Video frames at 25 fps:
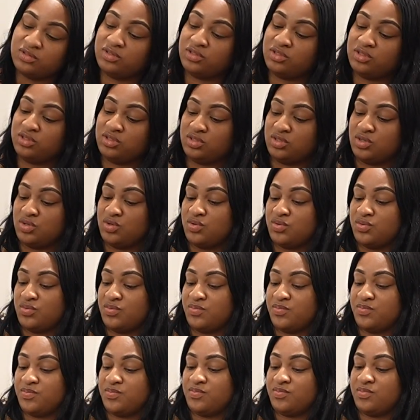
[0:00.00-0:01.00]
So
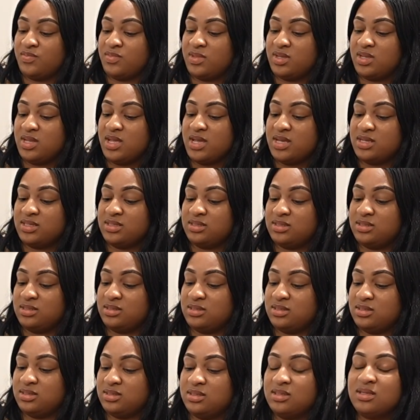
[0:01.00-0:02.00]

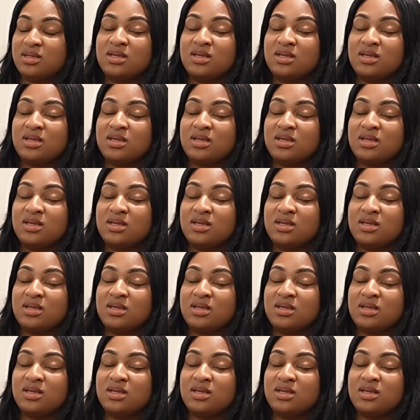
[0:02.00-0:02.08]
yes,